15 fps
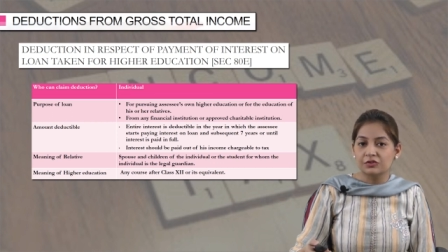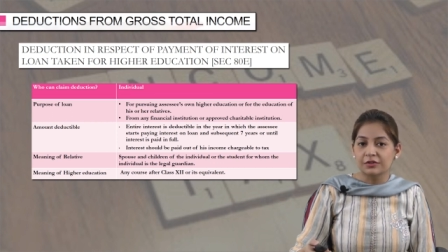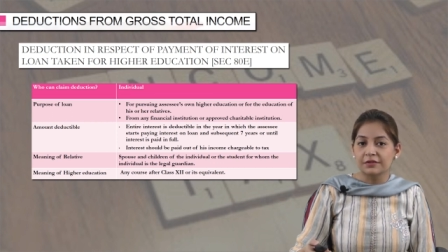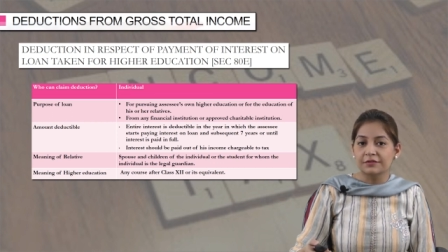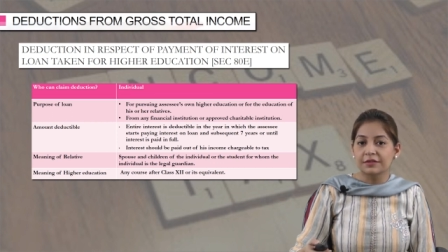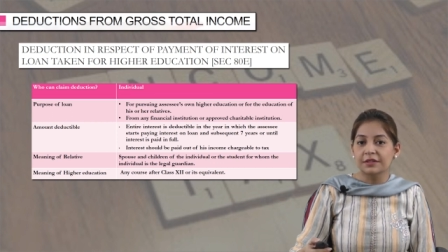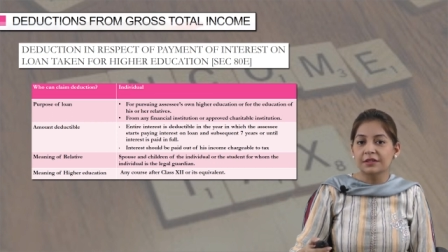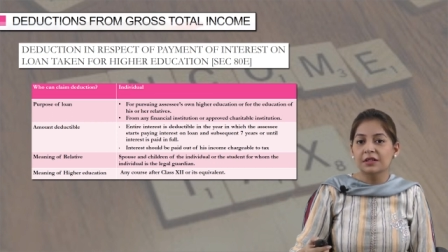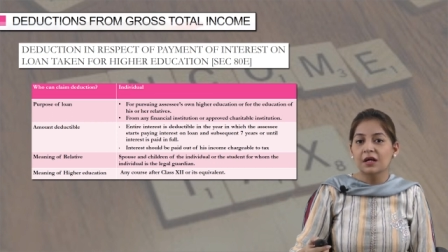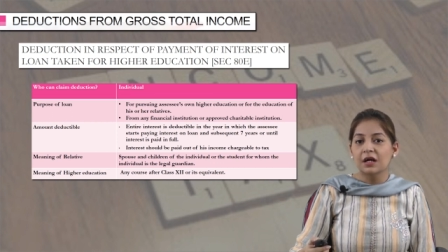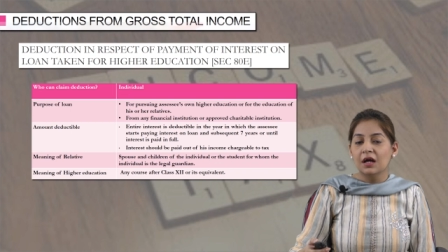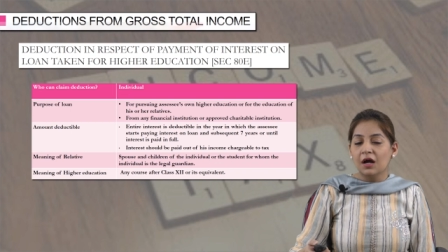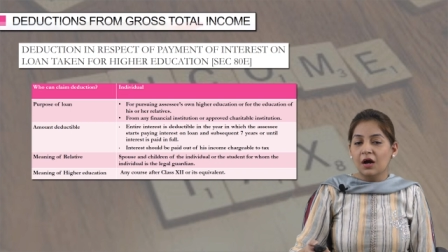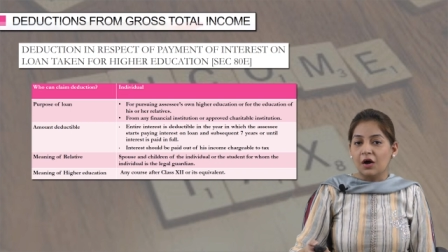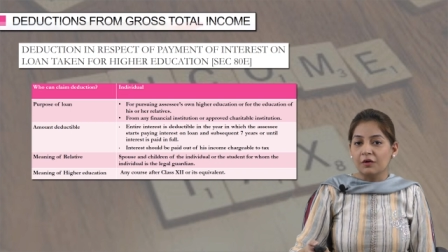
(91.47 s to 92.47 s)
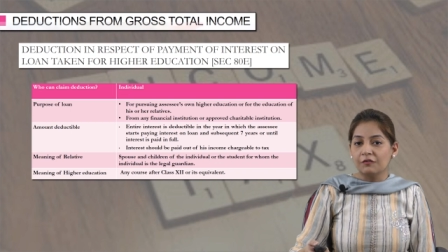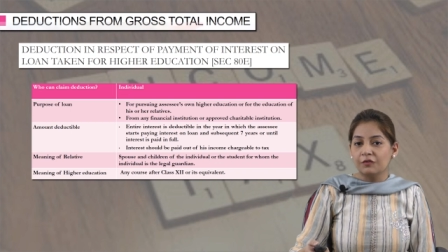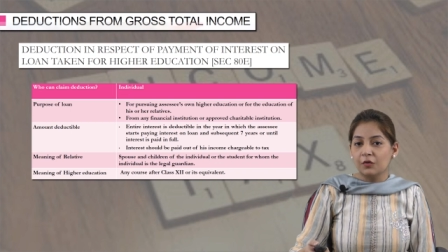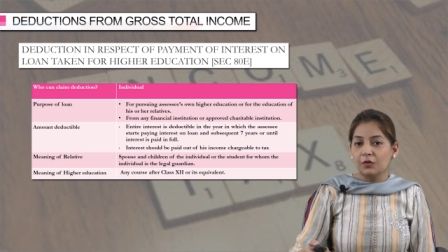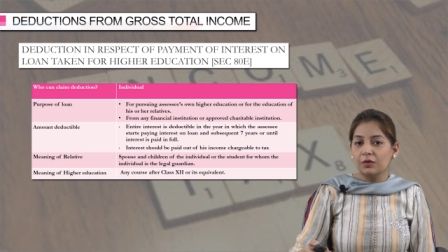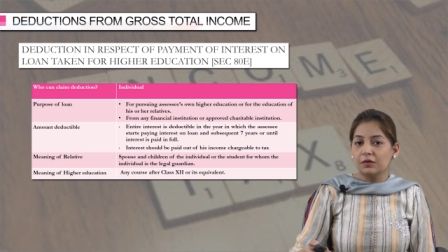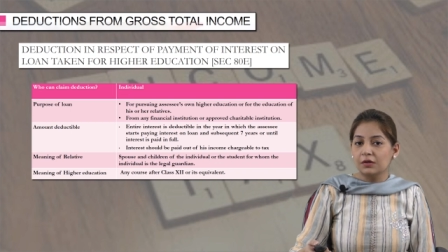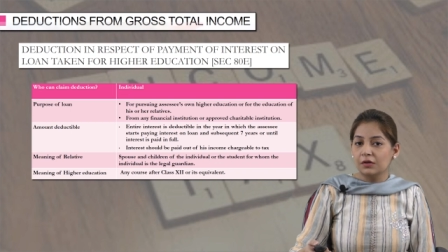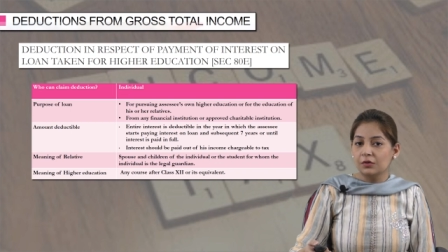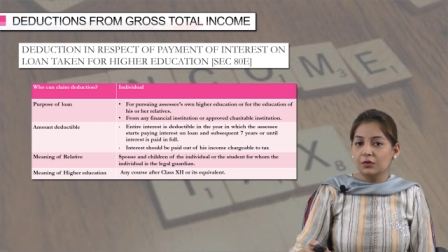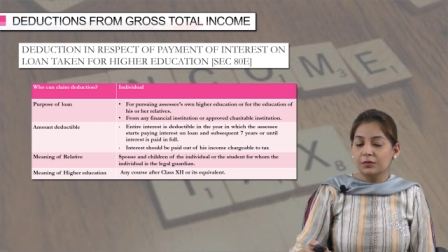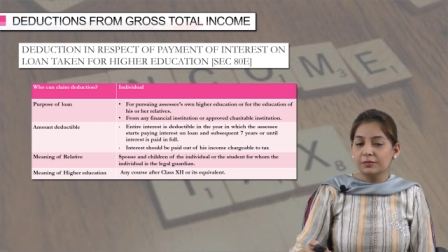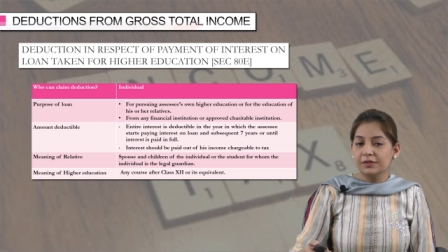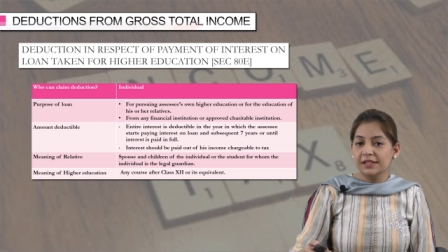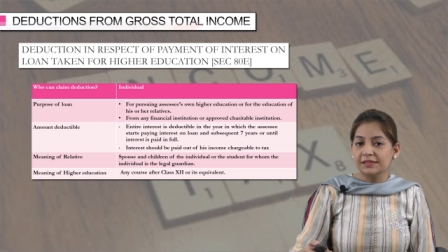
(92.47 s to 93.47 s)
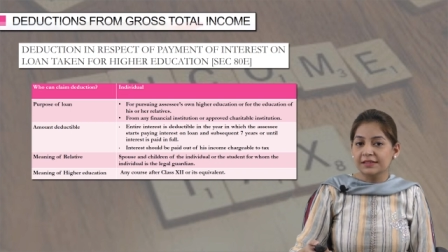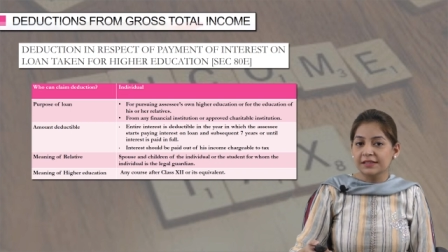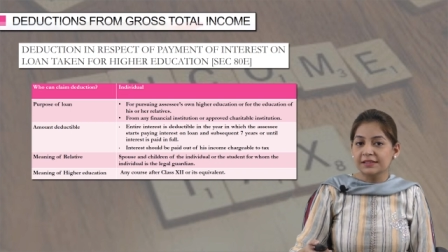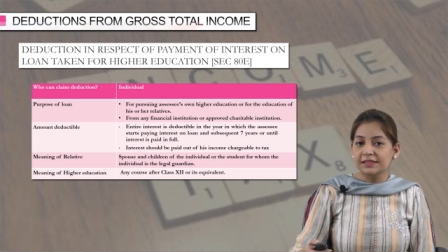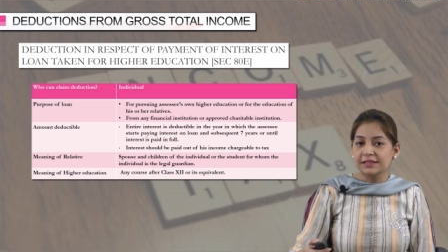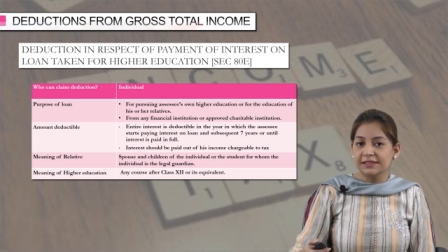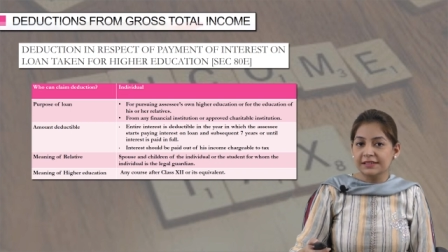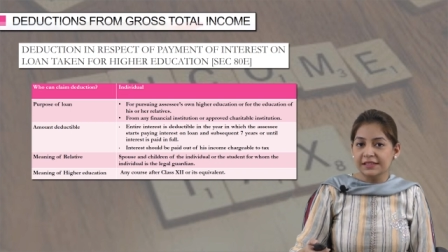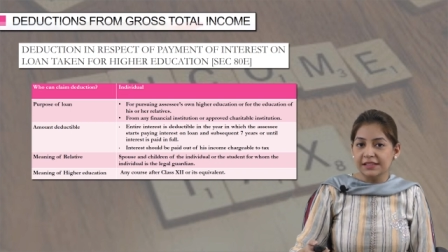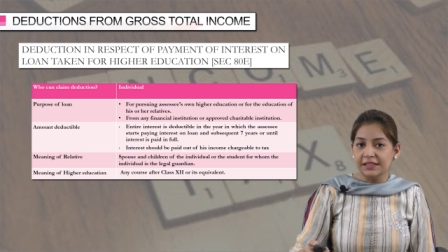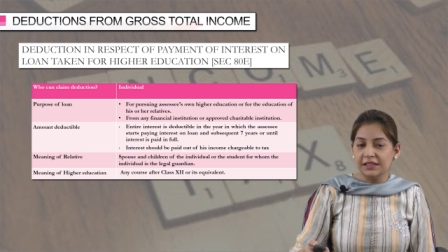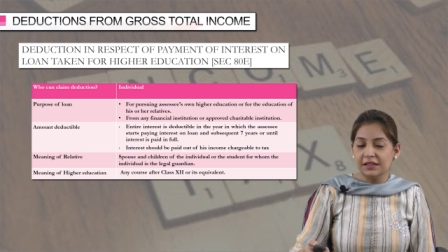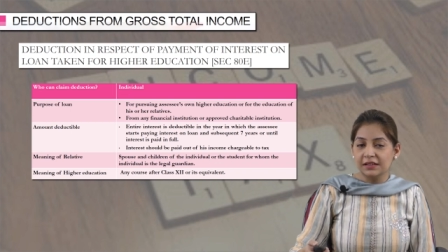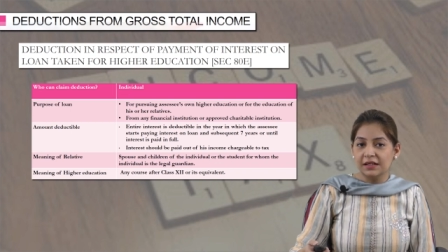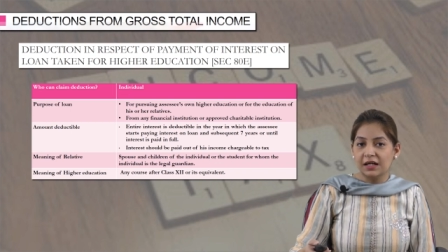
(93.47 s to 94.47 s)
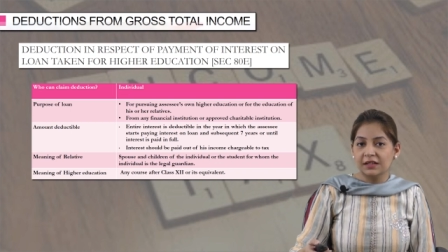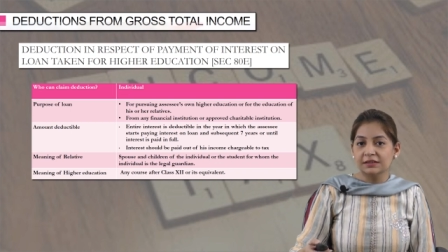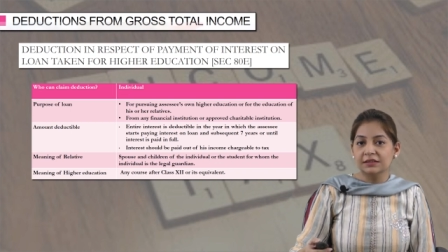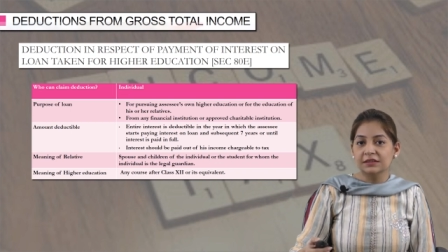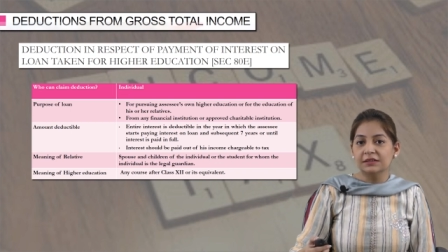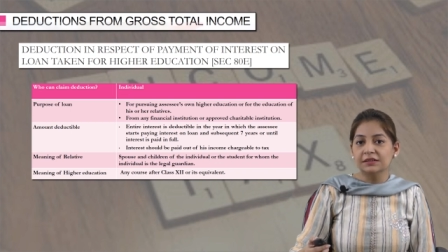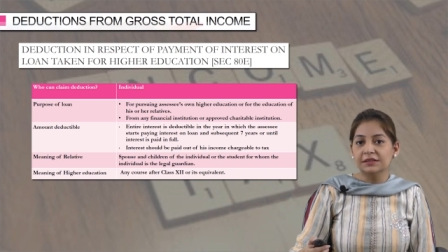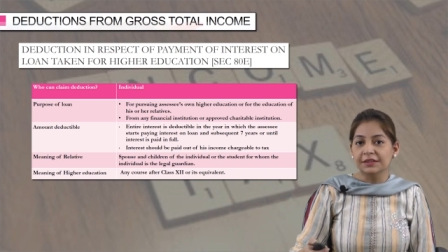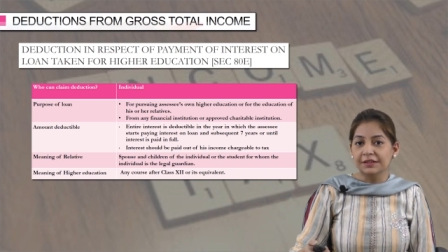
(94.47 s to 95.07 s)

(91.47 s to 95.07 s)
children or for whom the assessee is the legal guardian,